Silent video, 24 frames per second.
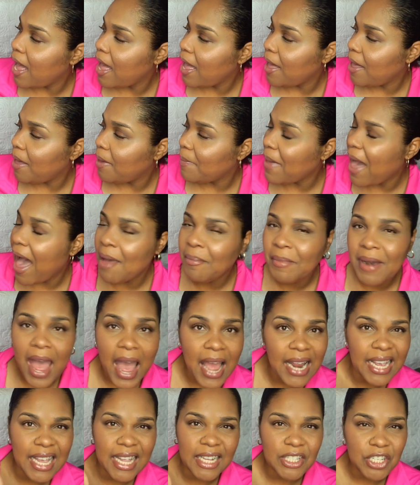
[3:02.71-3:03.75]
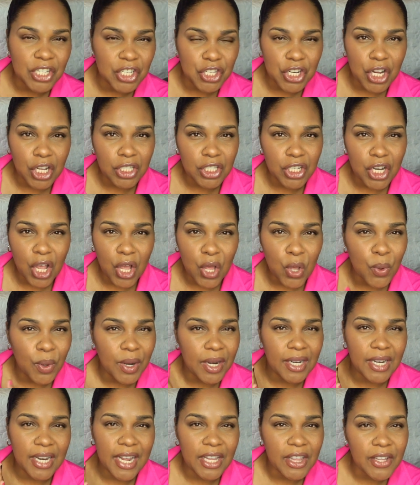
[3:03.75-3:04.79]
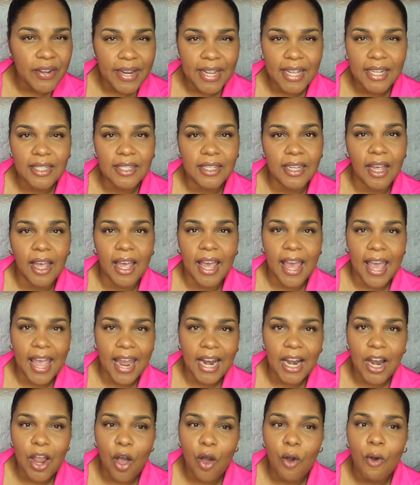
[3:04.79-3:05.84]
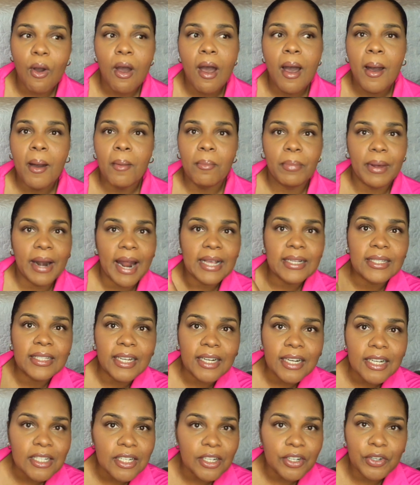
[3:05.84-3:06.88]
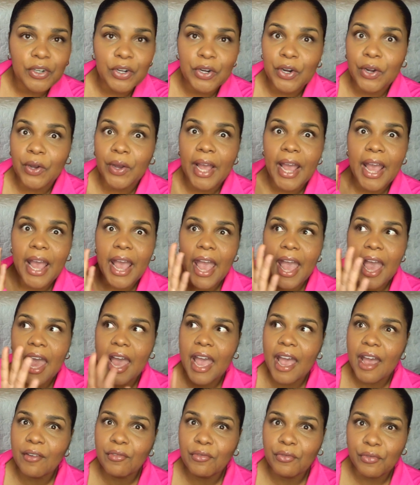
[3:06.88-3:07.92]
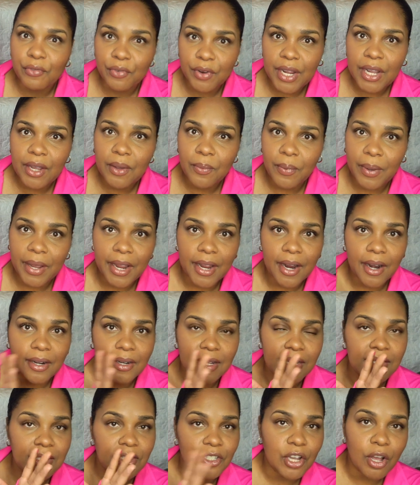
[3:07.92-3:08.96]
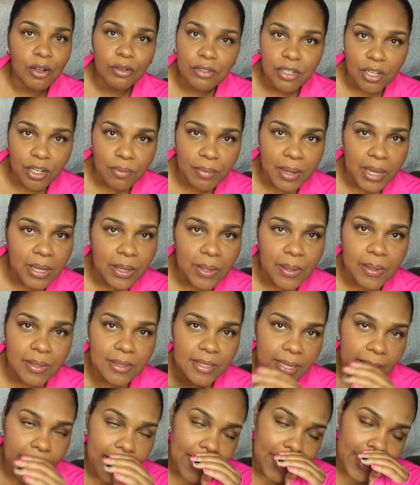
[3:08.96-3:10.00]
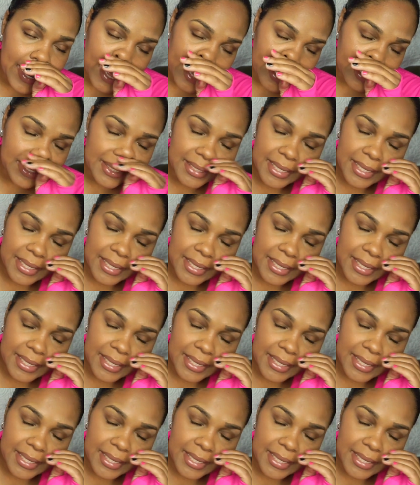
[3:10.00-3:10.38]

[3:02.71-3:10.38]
I'm not into JoJo, neither is Halo, but I see this little girl everywhere, this JoJo bows and all that.